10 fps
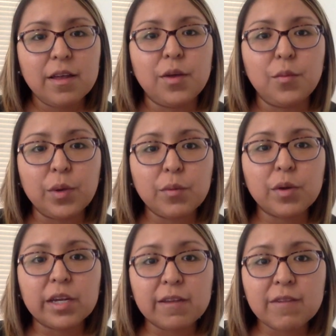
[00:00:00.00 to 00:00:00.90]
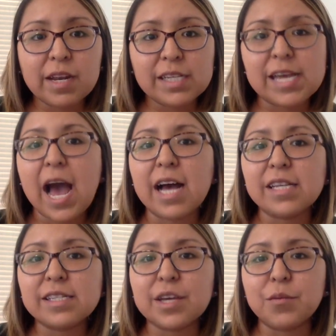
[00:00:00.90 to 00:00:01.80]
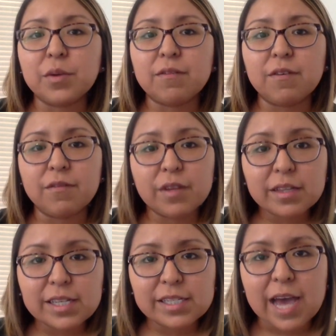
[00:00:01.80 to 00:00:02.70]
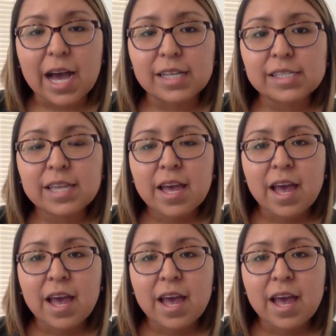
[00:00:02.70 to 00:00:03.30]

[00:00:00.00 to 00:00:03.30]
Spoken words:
we were given a task, we fulfilled the task.